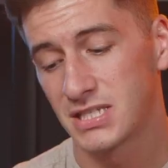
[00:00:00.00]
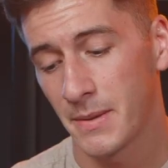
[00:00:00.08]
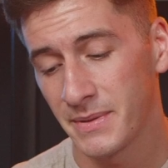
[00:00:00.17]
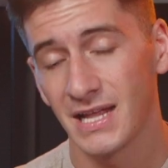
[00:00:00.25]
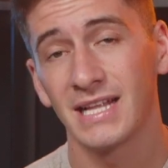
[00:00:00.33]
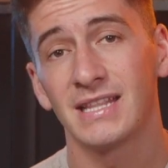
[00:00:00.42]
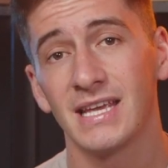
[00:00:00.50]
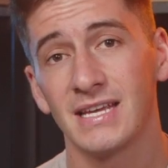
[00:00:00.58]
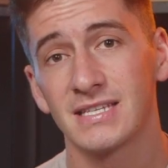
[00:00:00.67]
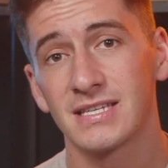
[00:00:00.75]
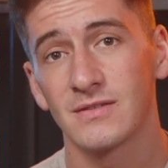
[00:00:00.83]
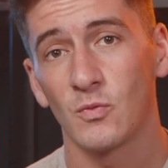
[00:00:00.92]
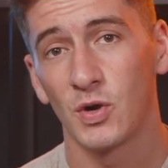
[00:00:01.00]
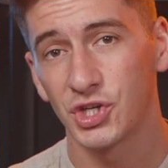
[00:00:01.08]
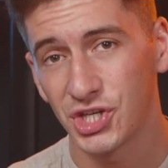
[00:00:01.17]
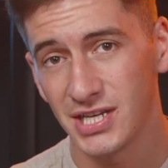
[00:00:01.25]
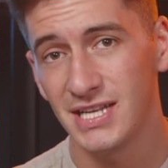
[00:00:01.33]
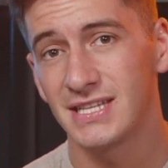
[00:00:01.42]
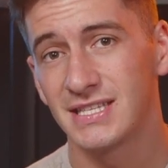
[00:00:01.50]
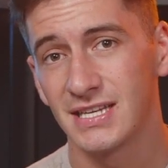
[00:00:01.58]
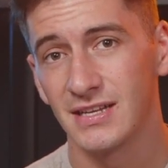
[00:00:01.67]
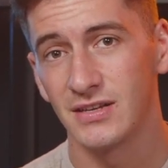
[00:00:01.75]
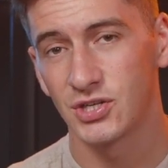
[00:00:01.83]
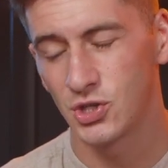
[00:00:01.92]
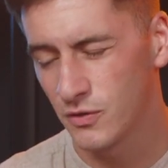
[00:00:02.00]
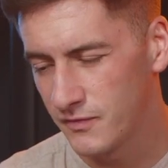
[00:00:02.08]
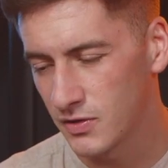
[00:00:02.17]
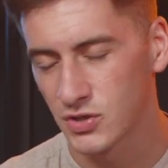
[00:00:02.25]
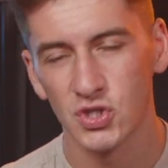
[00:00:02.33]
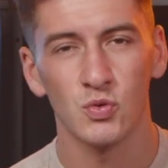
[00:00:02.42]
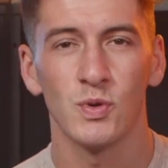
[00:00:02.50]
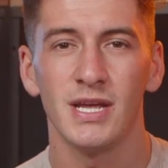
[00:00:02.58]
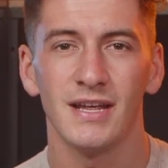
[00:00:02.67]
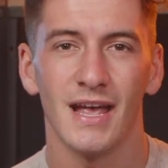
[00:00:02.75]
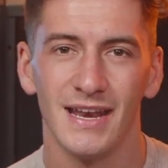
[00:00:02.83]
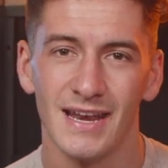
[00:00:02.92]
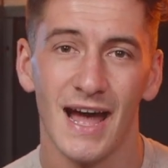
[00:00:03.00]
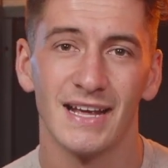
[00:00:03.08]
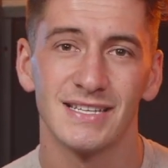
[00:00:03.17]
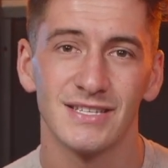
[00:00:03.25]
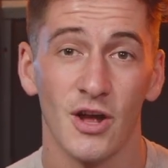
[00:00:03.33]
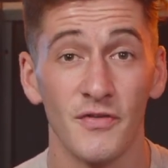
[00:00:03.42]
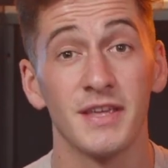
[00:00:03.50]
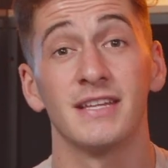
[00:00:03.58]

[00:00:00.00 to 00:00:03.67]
something like this, once she eats it, she'll feel sweet and nice on the